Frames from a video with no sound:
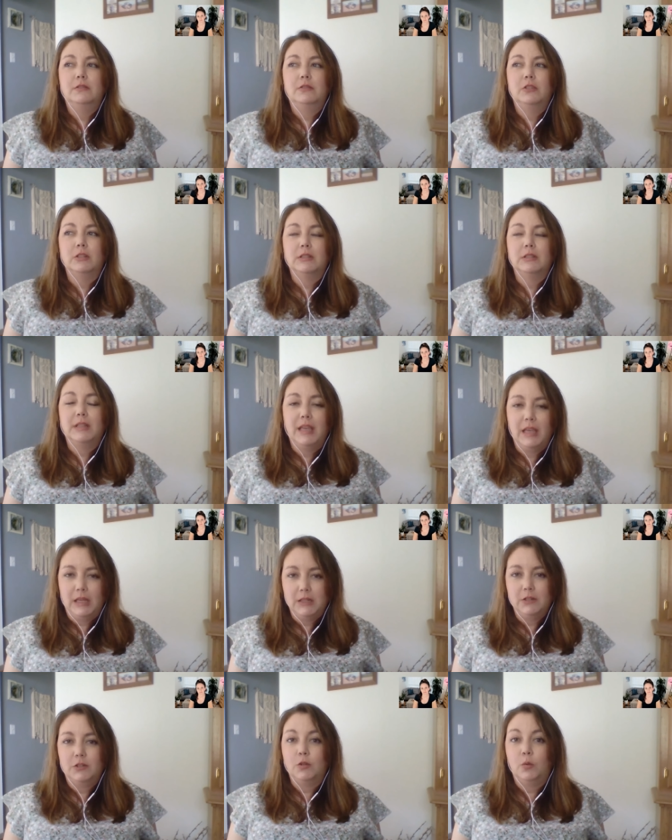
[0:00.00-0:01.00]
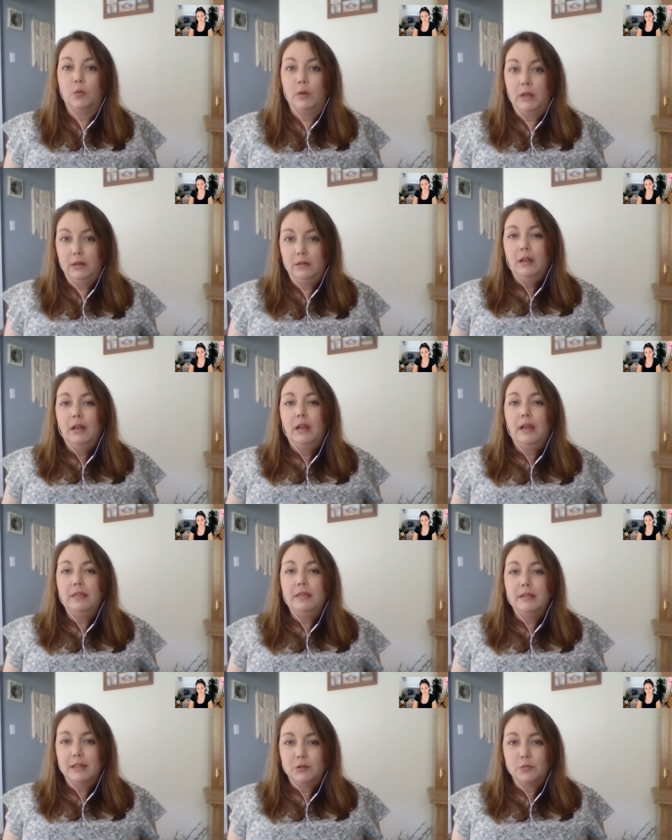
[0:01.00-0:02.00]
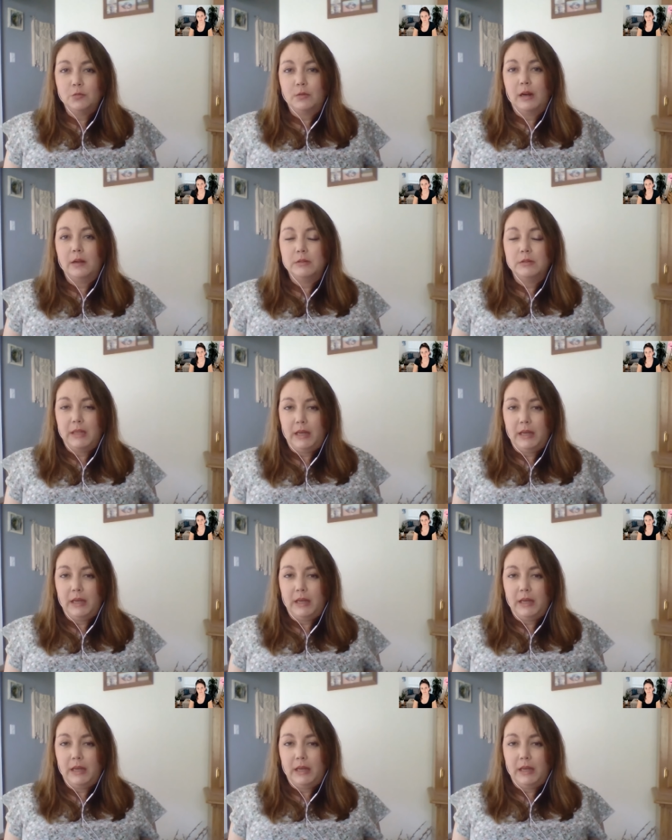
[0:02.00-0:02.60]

just can't do it. And that's where I was